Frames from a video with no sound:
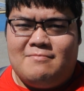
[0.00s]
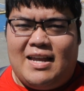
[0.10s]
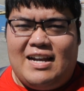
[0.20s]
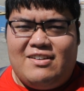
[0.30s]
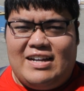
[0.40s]

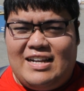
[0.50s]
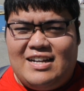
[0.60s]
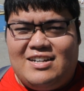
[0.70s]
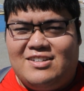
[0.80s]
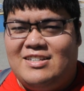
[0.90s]
Hello,
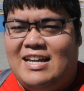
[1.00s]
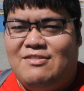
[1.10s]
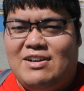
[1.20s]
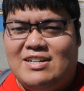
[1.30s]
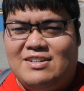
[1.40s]
hello,
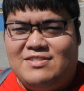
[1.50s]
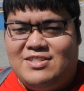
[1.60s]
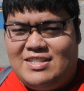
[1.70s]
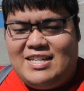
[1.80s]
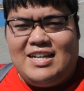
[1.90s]
and welcome
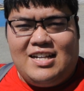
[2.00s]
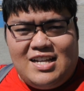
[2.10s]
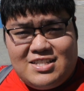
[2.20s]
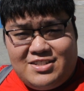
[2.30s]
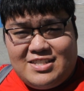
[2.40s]
to the
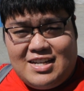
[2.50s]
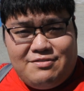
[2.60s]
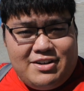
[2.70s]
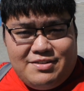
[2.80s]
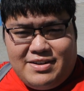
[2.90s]
Colossal
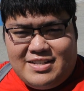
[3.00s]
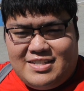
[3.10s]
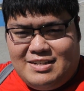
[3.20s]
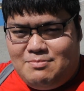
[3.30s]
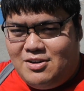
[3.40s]
Discovery
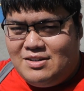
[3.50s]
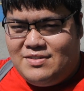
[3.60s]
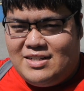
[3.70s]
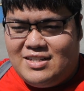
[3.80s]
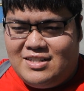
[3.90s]
Event in
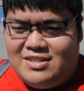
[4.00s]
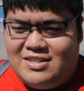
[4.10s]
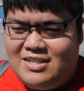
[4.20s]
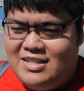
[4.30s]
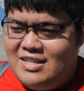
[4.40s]
Pokemon Go.
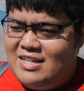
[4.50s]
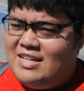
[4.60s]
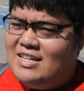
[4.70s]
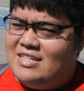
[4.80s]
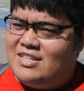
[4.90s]

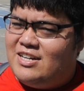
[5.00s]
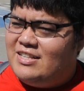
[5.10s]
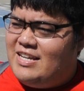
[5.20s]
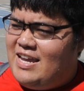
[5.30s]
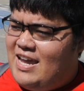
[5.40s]
It is
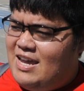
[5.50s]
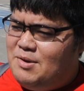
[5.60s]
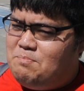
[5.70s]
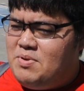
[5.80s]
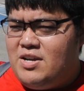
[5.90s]
currently
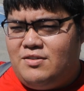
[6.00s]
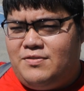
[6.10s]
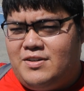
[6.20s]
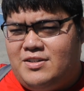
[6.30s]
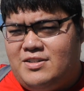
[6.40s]
a
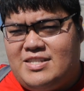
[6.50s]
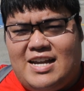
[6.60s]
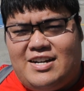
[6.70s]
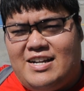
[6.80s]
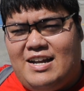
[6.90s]
beautiful
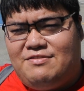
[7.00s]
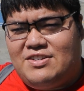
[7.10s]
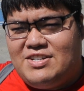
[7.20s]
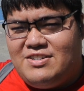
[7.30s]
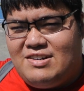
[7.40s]
Saturday
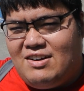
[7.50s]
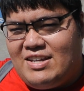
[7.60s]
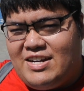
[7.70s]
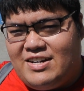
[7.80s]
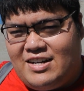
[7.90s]
afternoon out
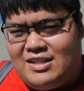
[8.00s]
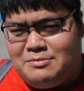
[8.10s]
here in Ala